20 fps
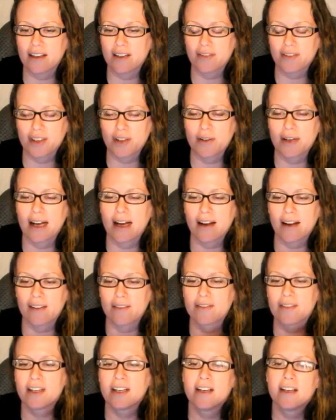if you
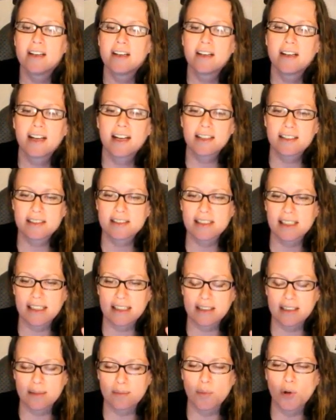have a
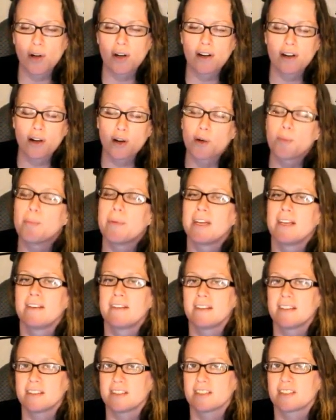slightly more
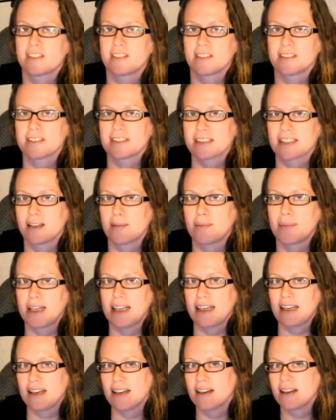open insurance
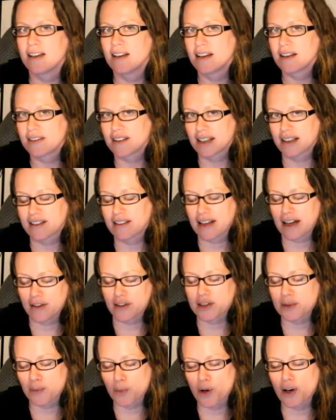company that
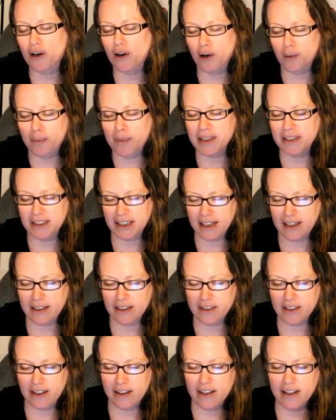allows more open
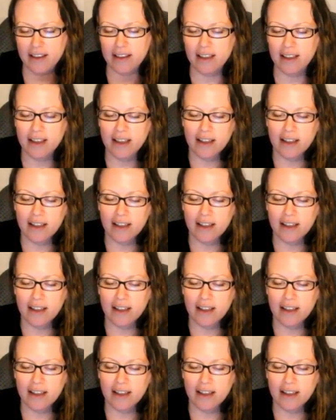dialogue,